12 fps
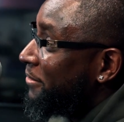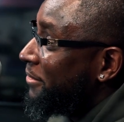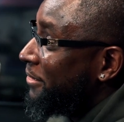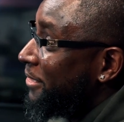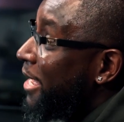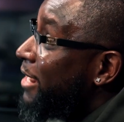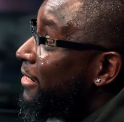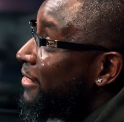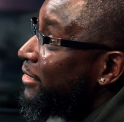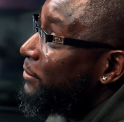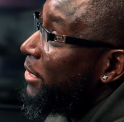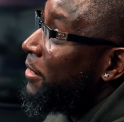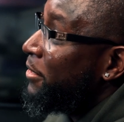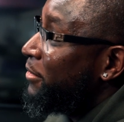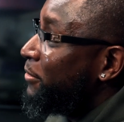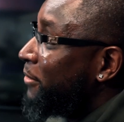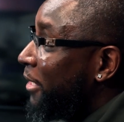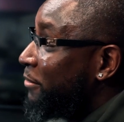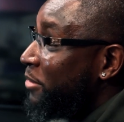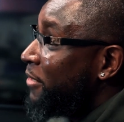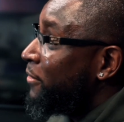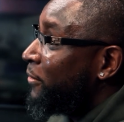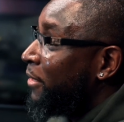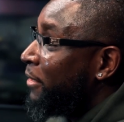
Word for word: Got it. That'll inspire you. Like being yeah.